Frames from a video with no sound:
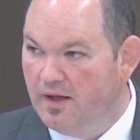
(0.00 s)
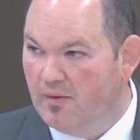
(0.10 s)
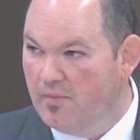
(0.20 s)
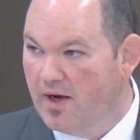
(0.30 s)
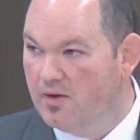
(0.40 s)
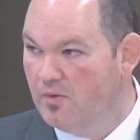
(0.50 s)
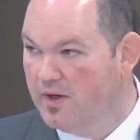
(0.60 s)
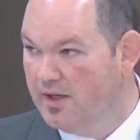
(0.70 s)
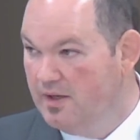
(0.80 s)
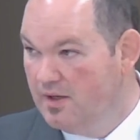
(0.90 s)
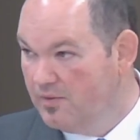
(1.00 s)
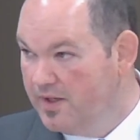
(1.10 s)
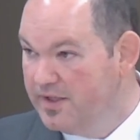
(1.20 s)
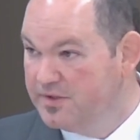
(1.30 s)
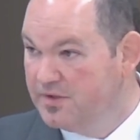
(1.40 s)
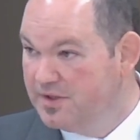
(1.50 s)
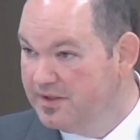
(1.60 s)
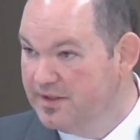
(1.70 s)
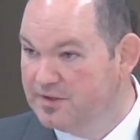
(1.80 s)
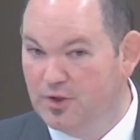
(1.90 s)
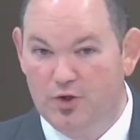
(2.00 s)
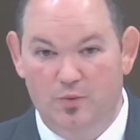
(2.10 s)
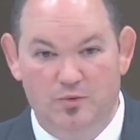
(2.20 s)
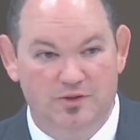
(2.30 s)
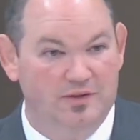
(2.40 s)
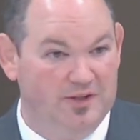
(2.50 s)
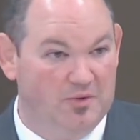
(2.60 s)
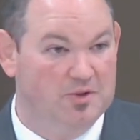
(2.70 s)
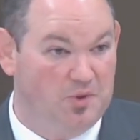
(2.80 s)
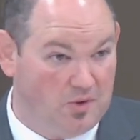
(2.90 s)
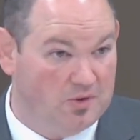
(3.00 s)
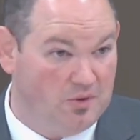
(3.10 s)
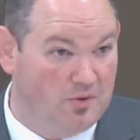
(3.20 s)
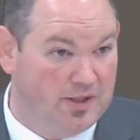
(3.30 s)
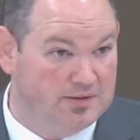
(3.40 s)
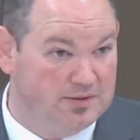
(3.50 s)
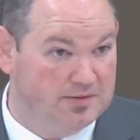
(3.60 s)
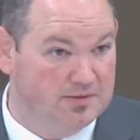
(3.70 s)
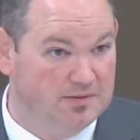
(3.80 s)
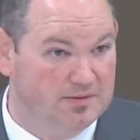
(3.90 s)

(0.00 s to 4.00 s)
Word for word: Now, by the way, when he's using these terms, they're rhetorical questions.